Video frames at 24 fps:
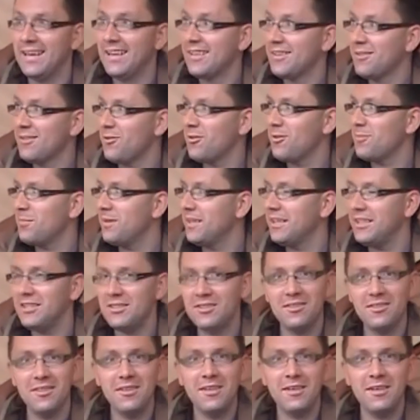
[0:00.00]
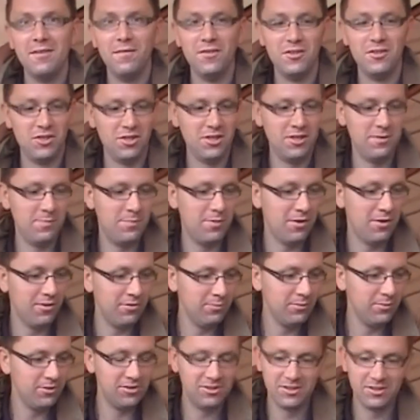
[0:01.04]
Not the biggest fish in the pond,
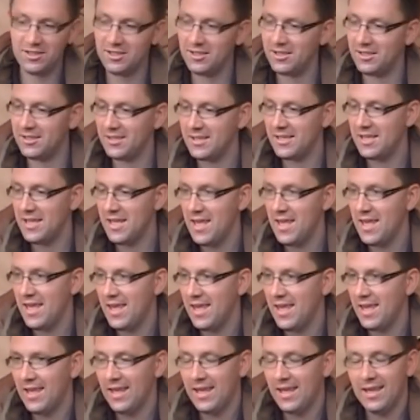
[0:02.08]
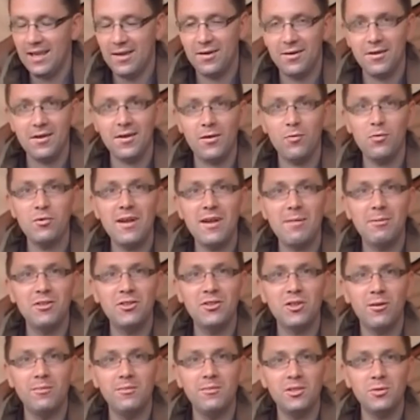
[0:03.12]
but I wouldn't know how many
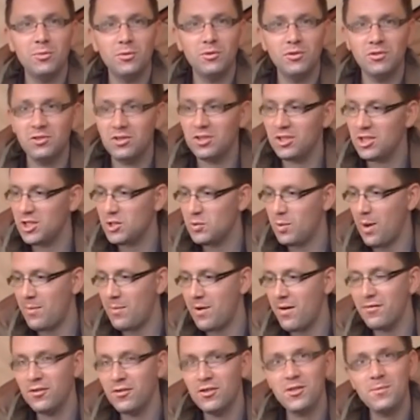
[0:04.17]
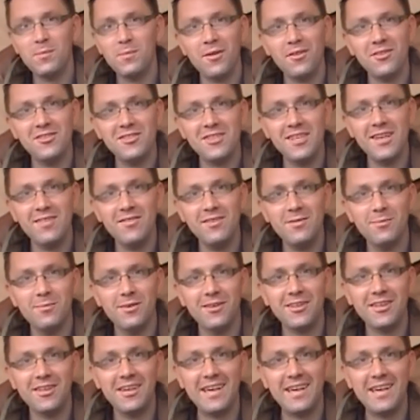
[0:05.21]
times this one's swam over the spot this evening, Mark.